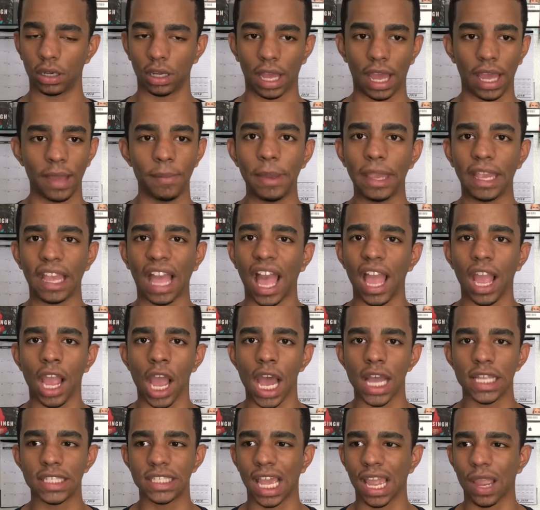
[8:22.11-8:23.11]
I make eye
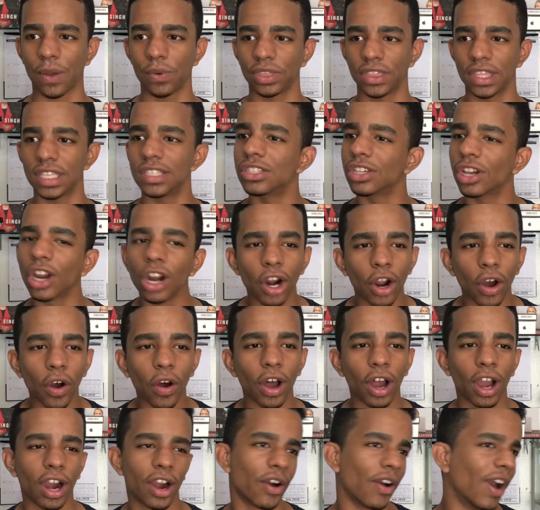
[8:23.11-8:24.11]
contact with this
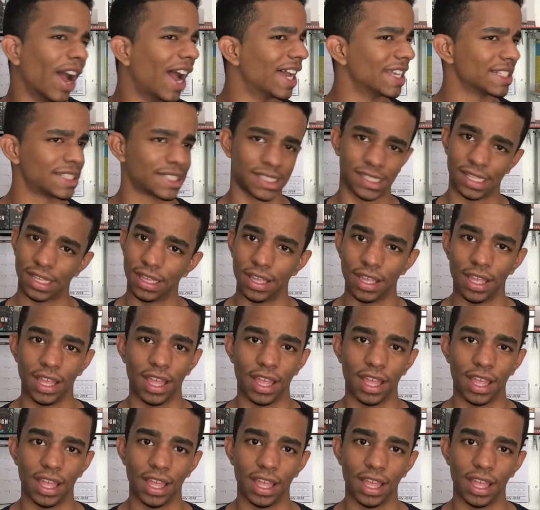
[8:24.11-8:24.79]
girl across